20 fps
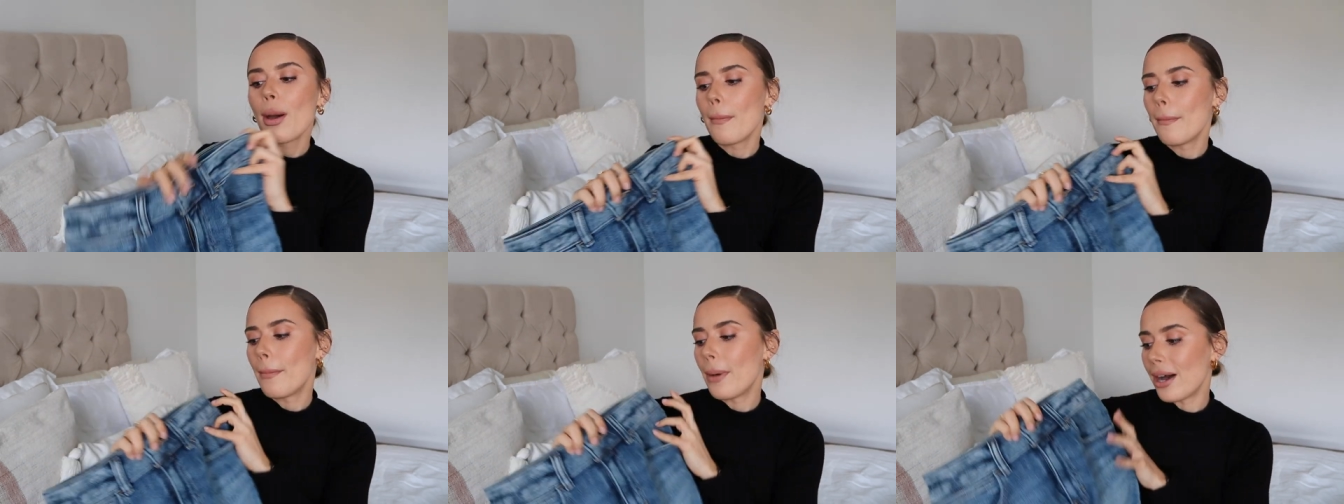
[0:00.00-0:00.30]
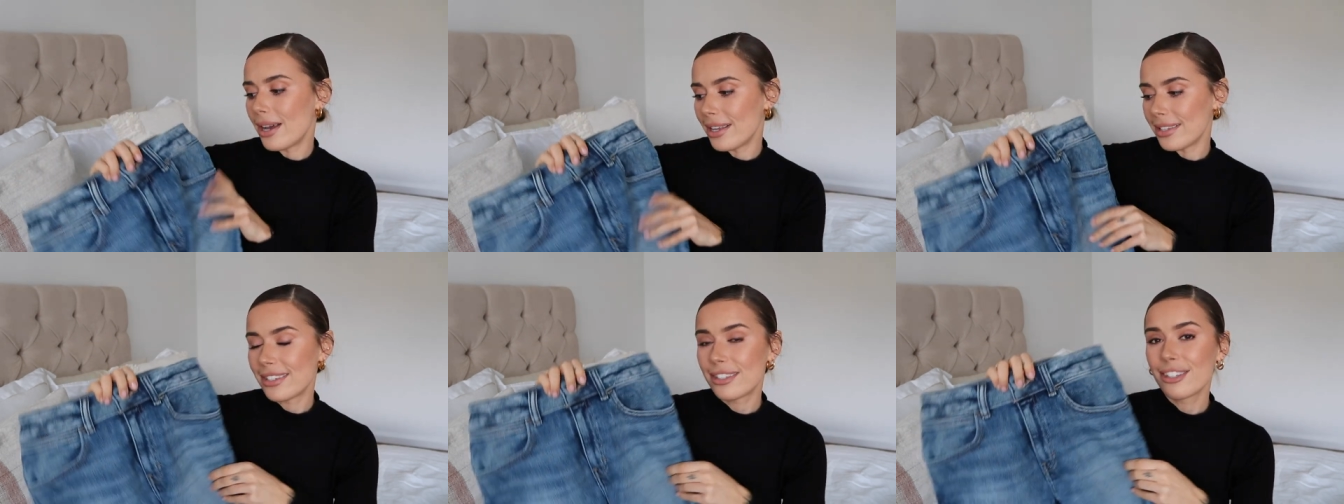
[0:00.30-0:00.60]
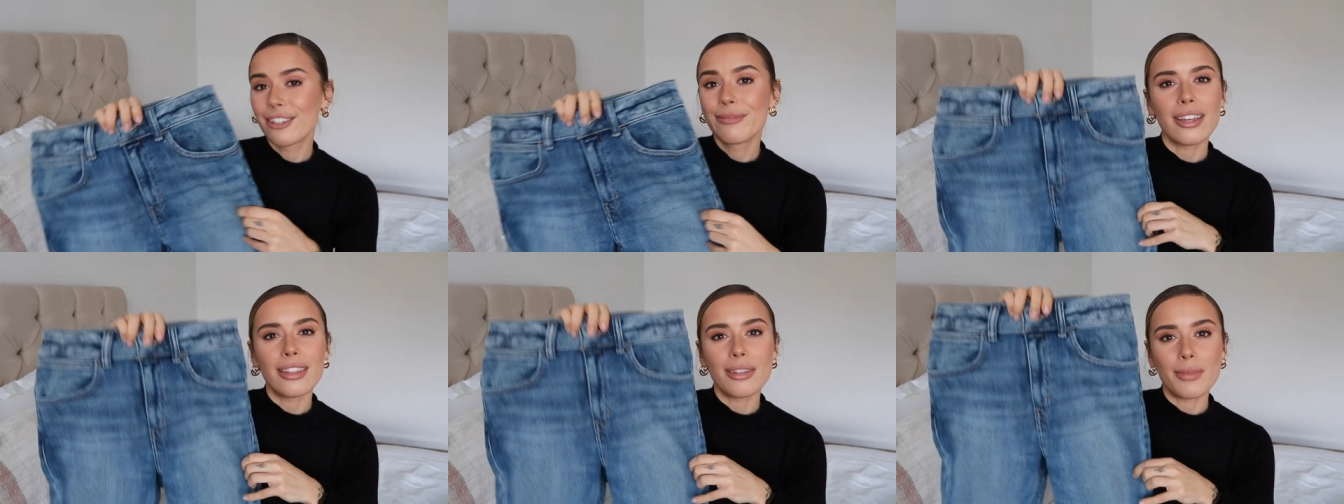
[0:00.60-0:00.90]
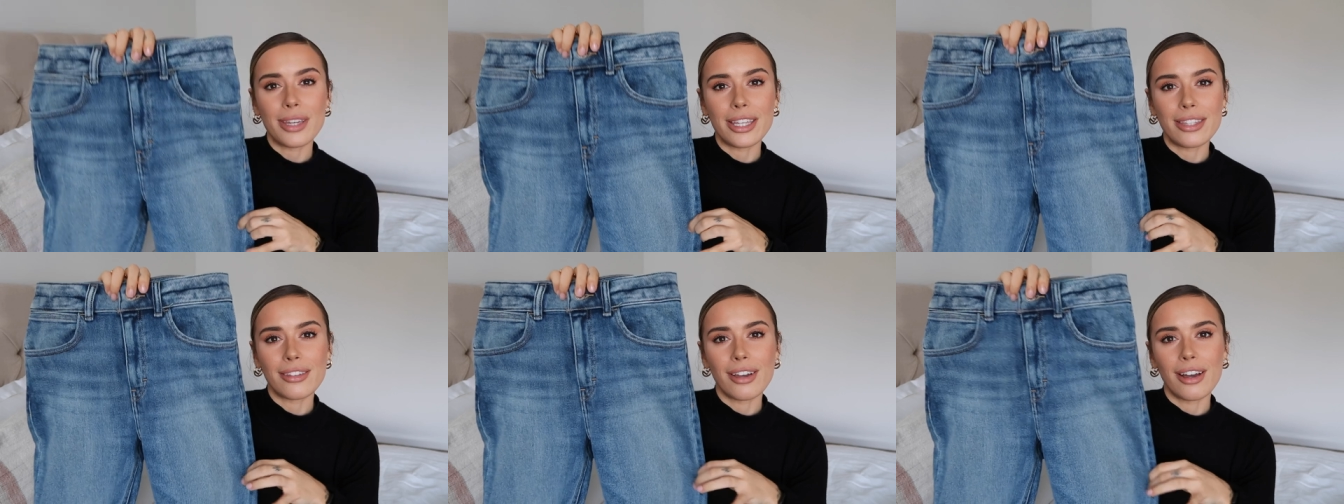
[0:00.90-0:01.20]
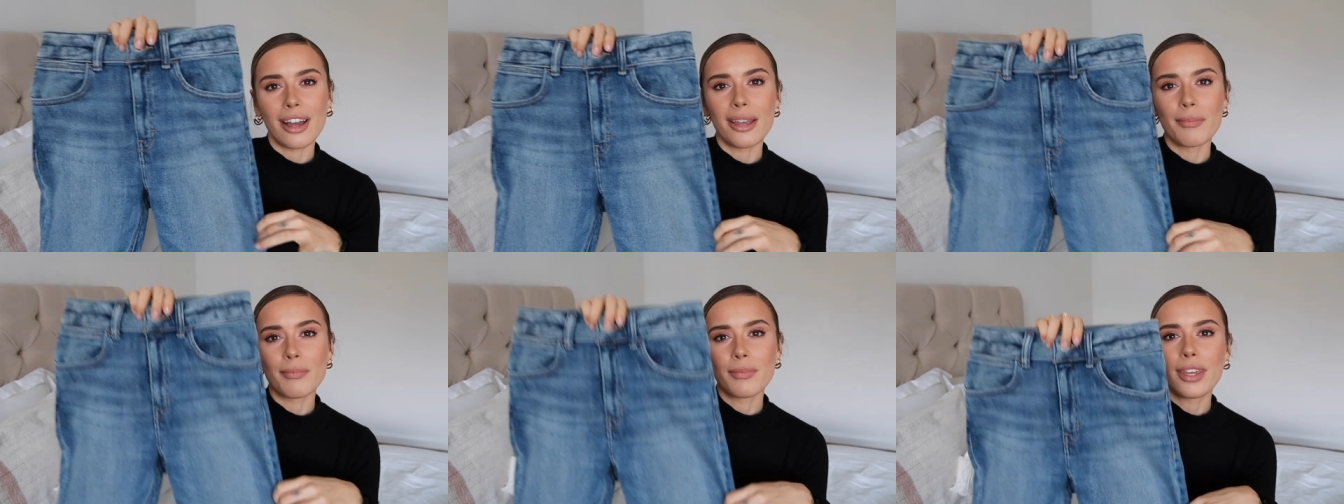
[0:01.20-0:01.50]
But in the
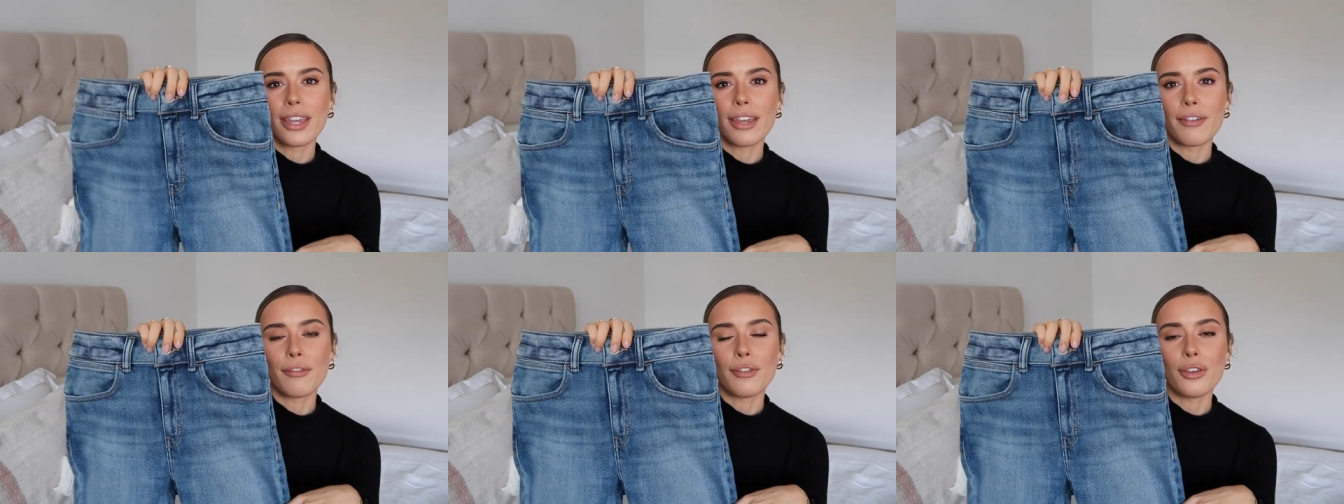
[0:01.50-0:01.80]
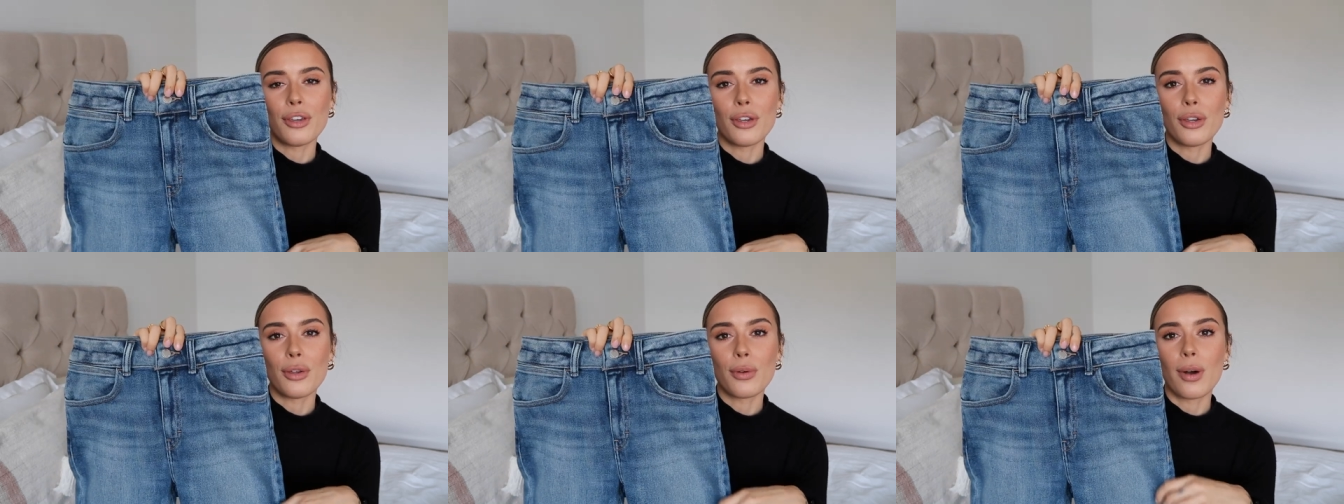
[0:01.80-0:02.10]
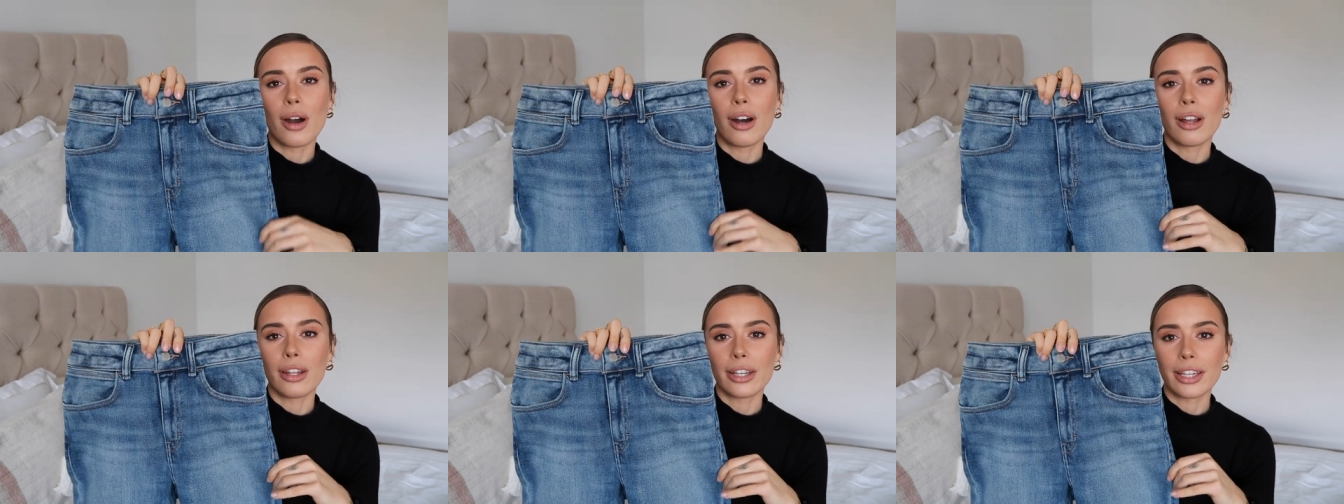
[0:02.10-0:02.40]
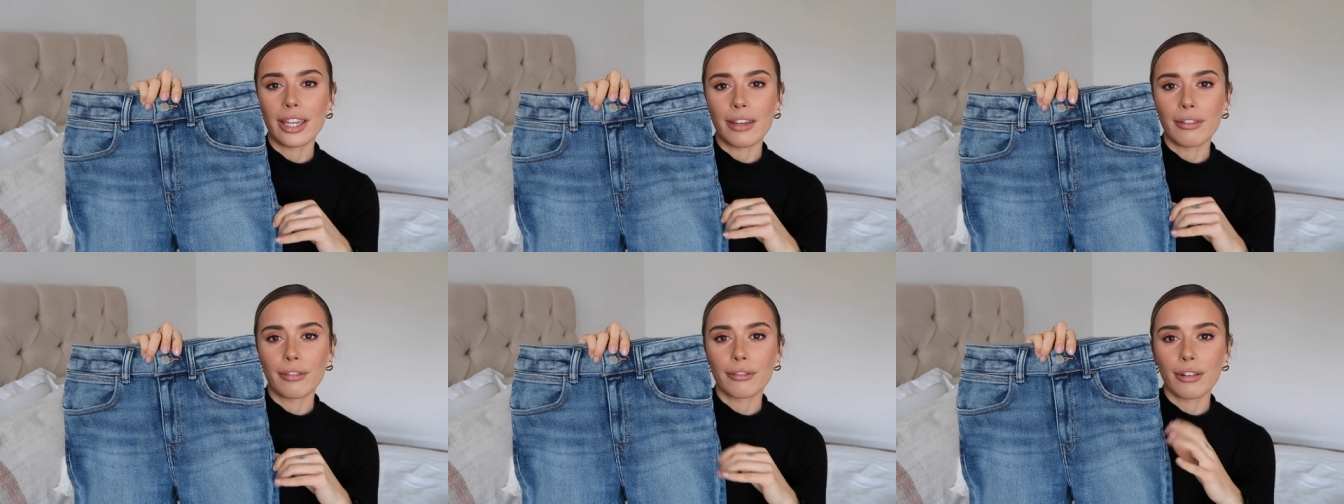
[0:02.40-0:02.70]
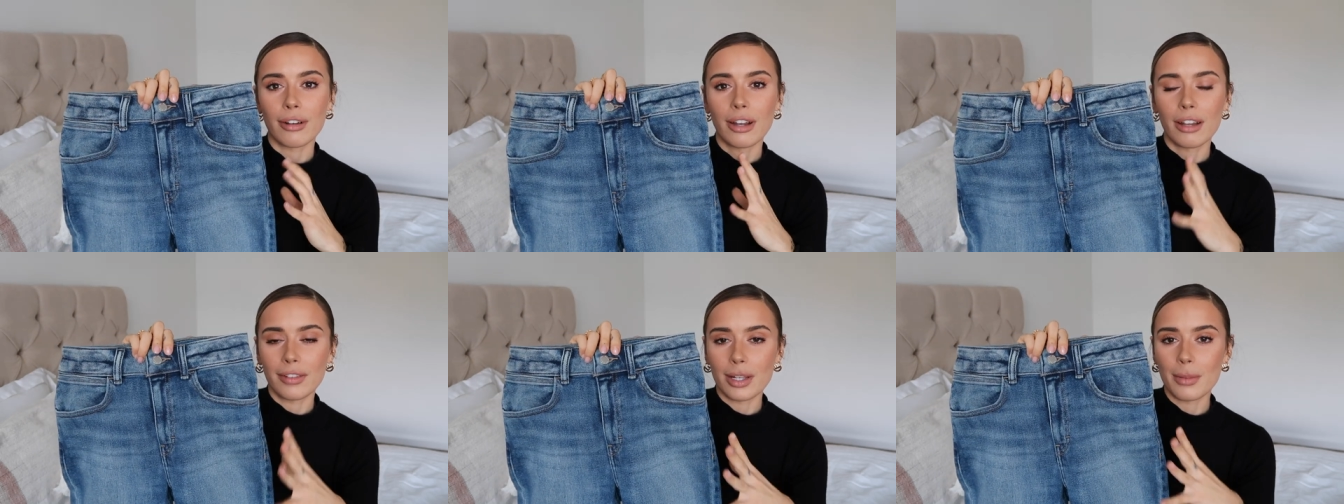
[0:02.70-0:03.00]
meantime, if you are looking
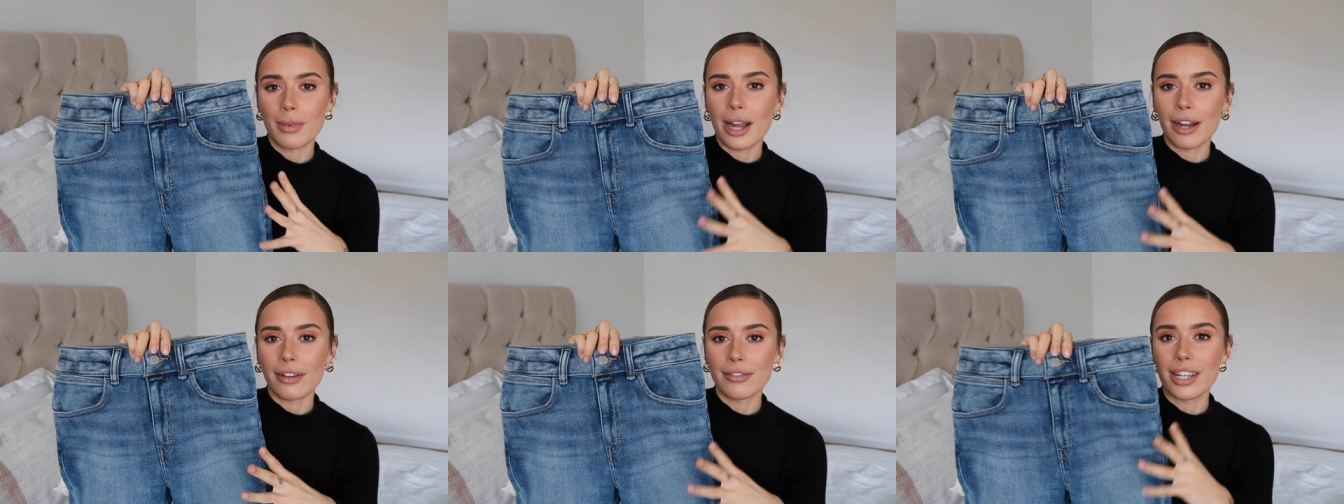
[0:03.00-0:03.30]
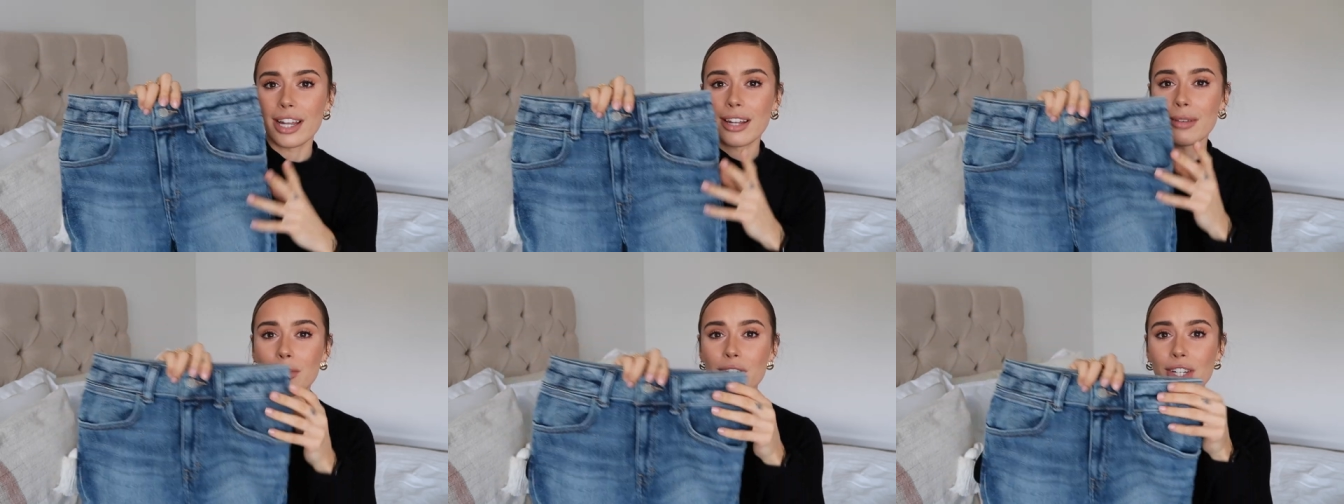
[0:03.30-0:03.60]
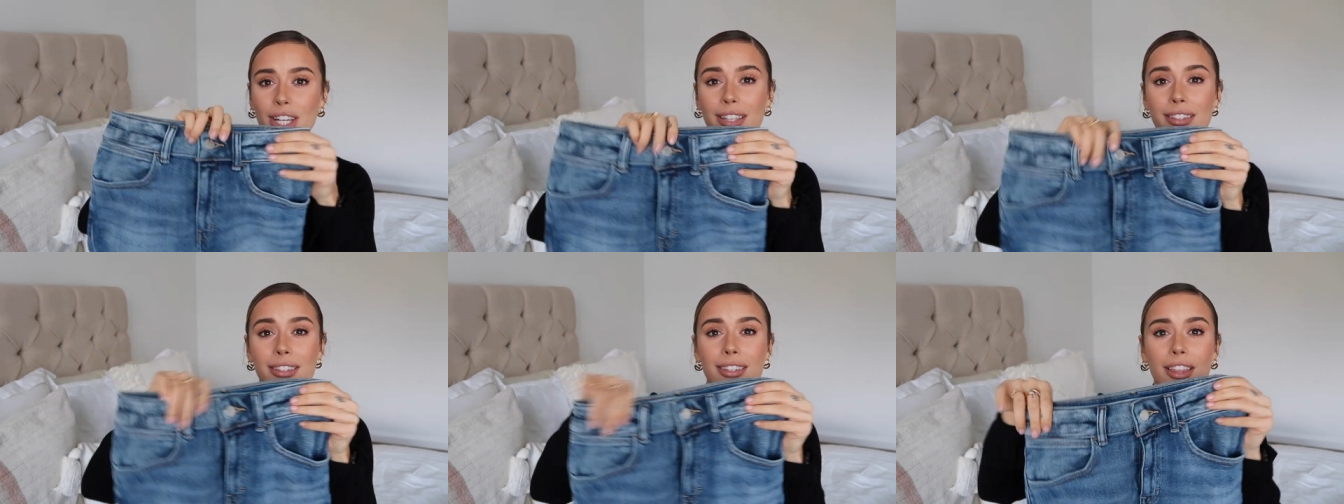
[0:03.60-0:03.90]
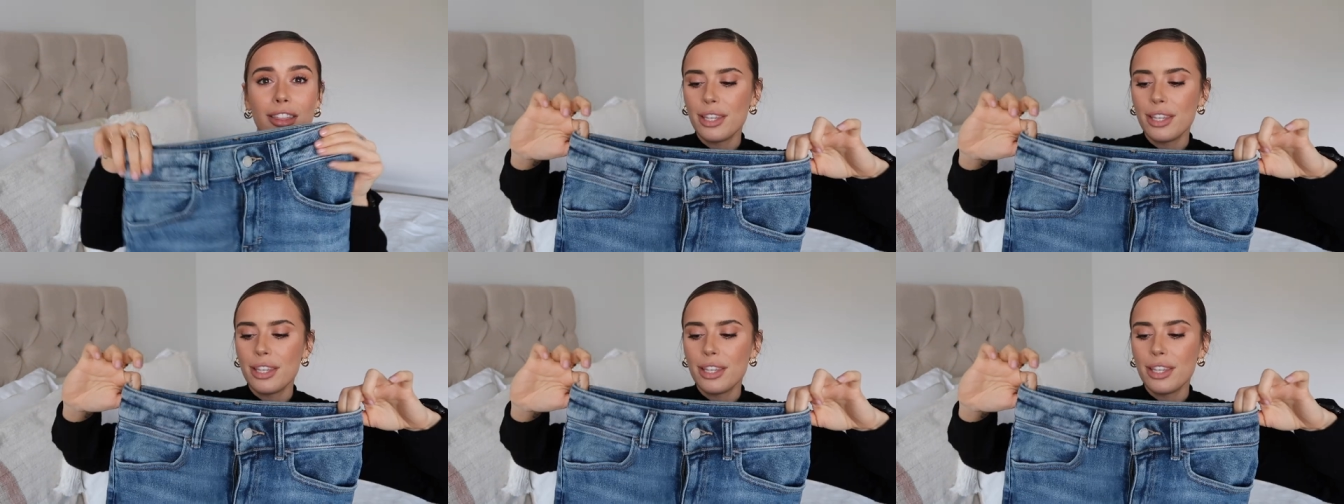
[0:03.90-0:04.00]
for a lovely pair of denim jeans,